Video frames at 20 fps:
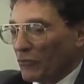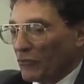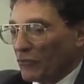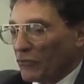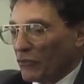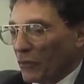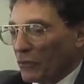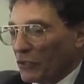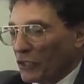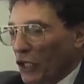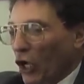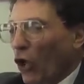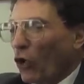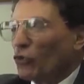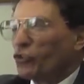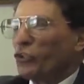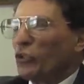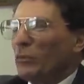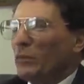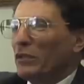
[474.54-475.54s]
from the
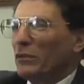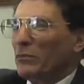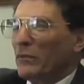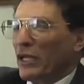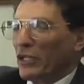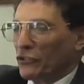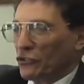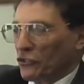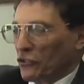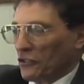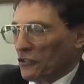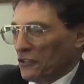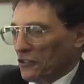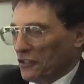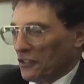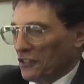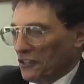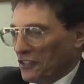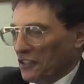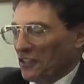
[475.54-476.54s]
ultimate measure
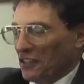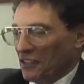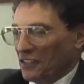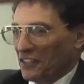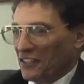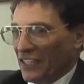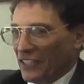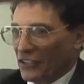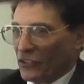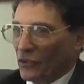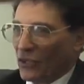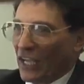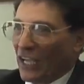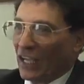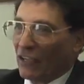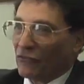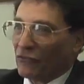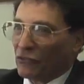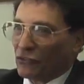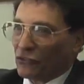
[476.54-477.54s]
that you
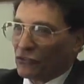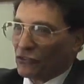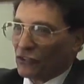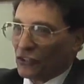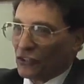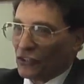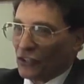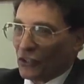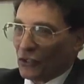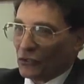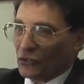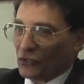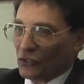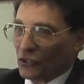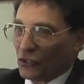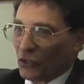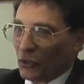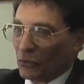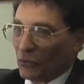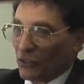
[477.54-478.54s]
have for CEOs of
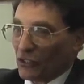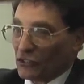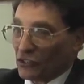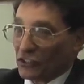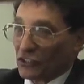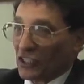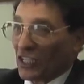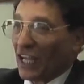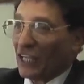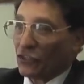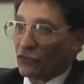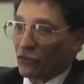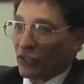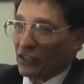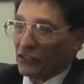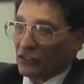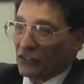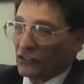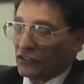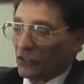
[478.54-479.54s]
corporations,
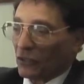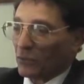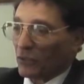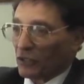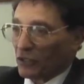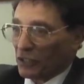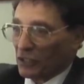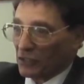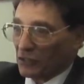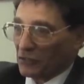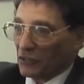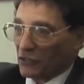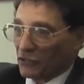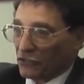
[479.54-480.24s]
contrast to some of the